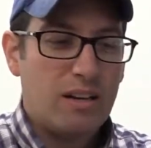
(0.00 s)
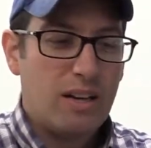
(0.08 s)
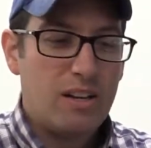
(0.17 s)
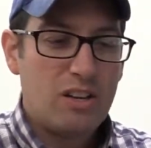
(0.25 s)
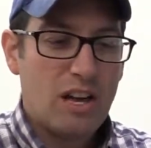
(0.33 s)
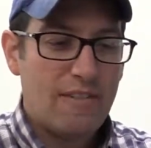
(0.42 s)

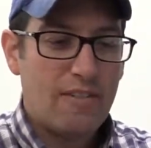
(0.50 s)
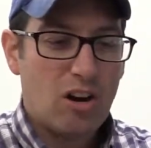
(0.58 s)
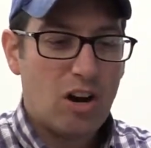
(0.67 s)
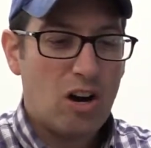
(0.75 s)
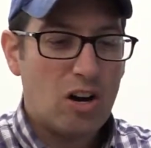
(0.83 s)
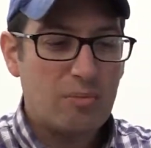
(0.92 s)
and you have it
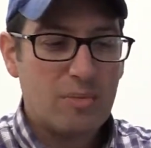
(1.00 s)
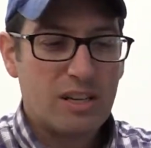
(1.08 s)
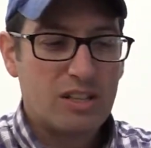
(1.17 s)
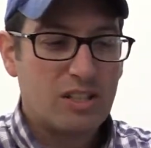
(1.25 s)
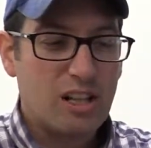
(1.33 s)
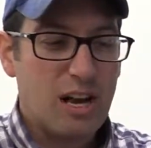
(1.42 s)
all
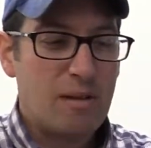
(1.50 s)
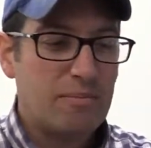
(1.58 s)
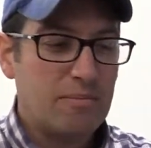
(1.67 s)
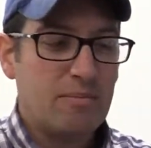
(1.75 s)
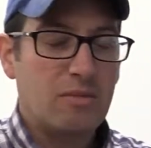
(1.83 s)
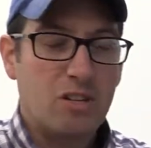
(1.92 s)
mixed
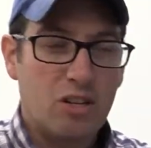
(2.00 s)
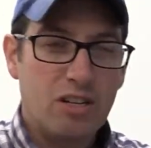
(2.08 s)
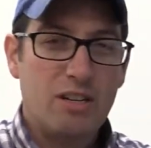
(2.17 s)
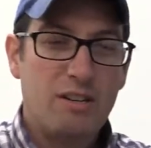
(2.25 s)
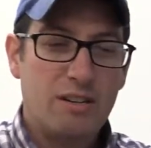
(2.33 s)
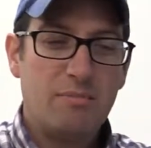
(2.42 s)
up
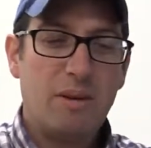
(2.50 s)
good